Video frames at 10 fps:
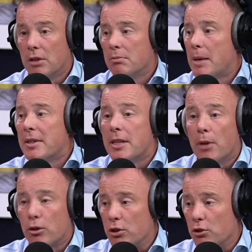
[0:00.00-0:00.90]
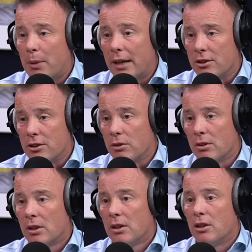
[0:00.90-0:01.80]
maybe a team like Crystal Palace do,
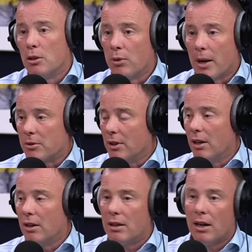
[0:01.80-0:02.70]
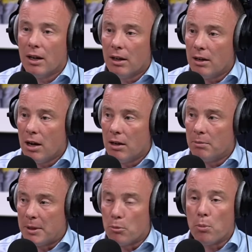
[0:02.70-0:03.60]
who perhaps are
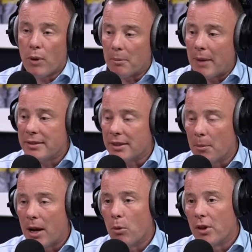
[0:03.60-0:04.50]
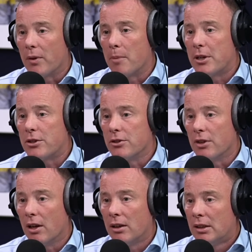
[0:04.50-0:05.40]
being more pragmatic about what their ambitions
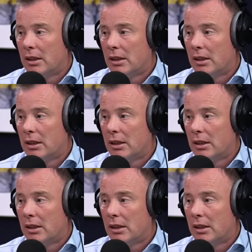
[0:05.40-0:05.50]
are,